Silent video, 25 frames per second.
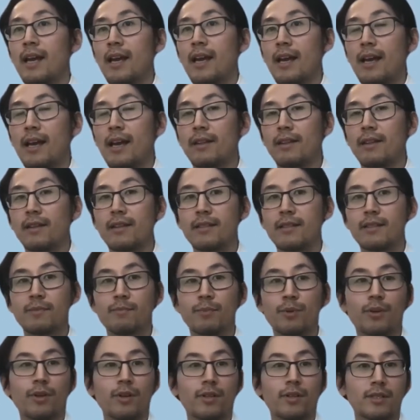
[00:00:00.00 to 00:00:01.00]
And this
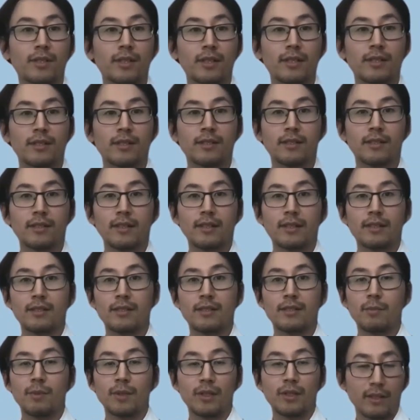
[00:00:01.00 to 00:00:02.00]
process is
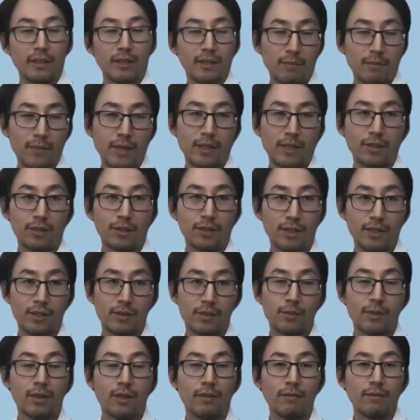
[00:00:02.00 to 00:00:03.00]
typically done manually as
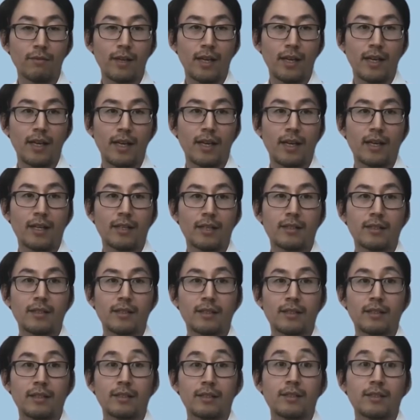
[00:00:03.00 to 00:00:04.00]
well, and
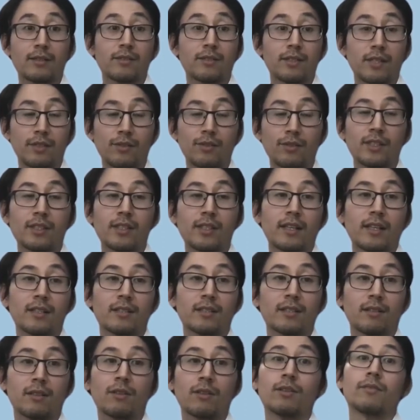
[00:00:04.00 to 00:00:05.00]
it generally takes
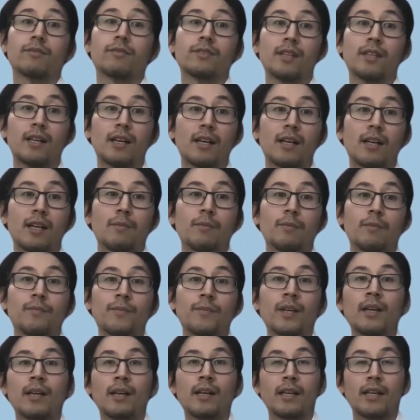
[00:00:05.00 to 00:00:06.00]
a lot of time.
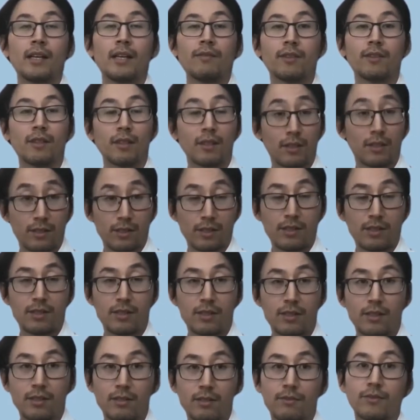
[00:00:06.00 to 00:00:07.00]
Even the
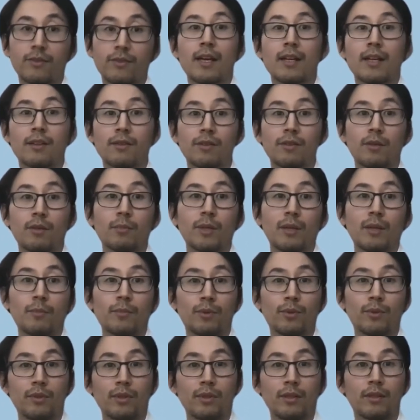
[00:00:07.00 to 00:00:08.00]
logistics of gathering
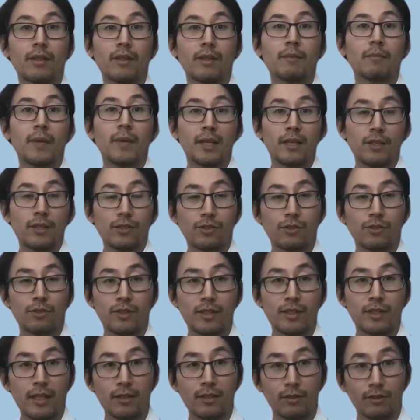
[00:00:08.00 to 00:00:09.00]
people and making sure
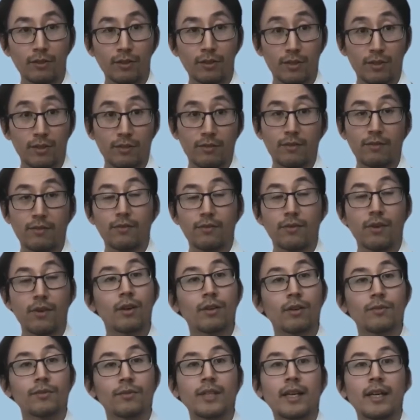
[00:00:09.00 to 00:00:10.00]
stakeholders are
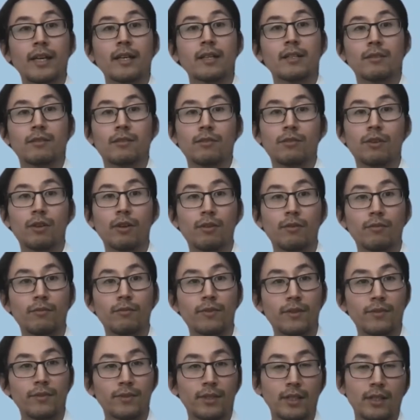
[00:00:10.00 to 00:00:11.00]
involved takes
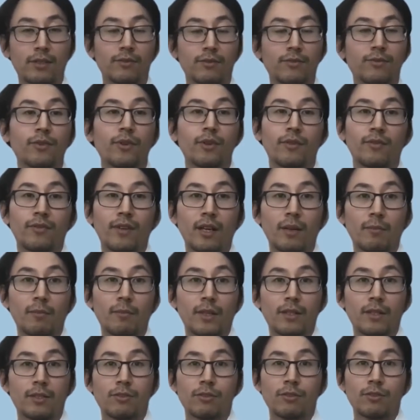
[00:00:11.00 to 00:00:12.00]
15 to 45
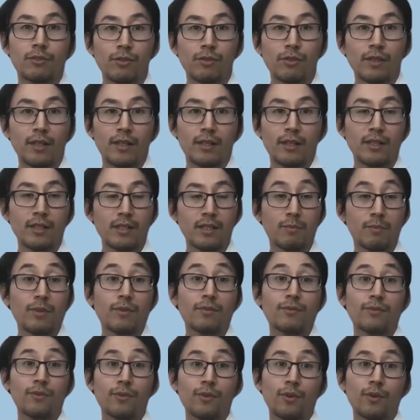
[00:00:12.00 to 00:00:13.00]
minutes to do. And this is
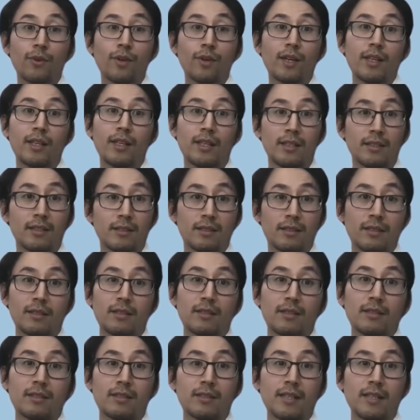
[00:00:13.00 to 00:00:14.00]
before any incident
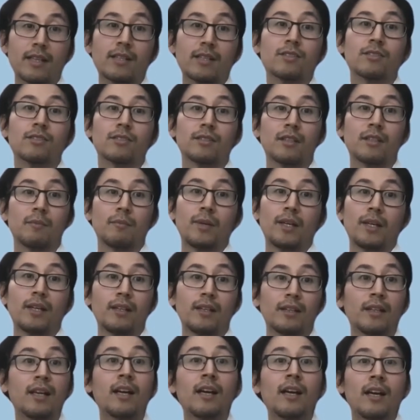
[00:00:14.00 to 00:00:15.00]
is actually
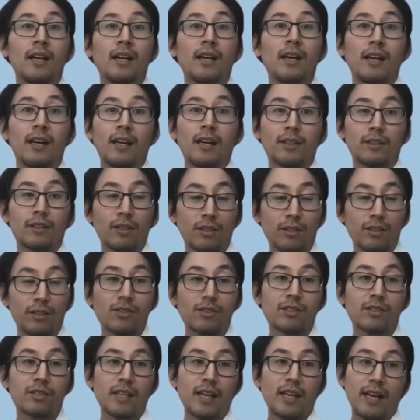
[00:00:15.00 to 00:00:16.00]
being
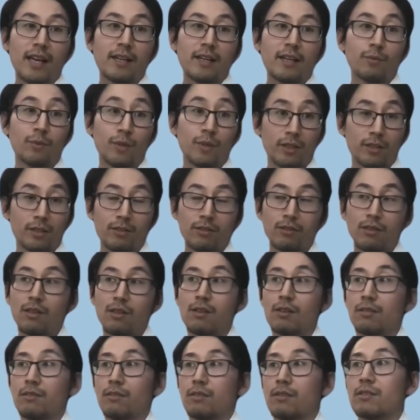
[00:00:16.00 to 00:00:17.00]
acknowledged and worked
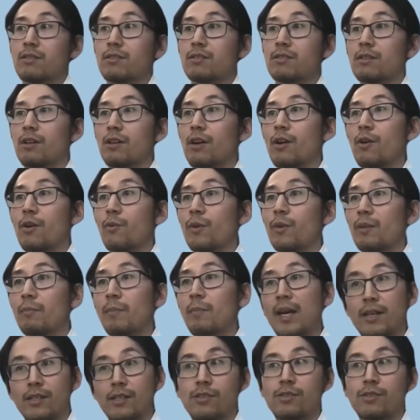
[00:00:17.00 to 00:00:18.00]
on. So with
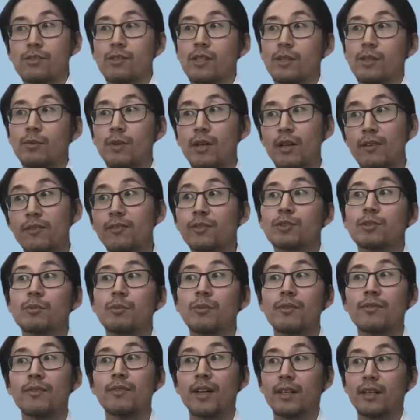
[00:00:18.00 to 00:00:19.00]
PagerDuty, we're able to
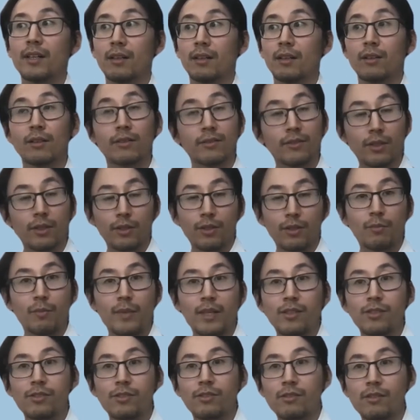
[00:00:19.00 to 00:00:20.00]
provide a lot of
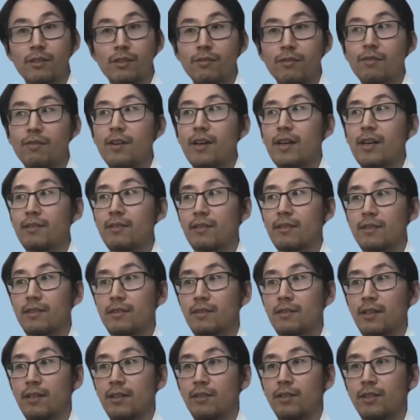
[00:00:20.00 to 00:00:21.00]
automation around this
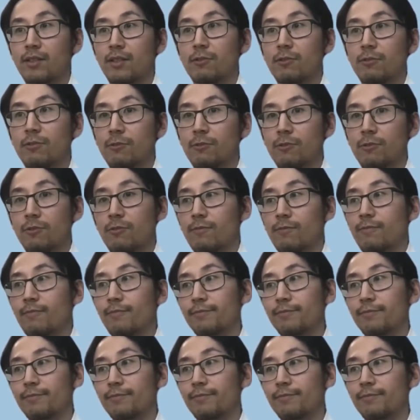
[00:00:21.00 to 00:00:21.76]
area too.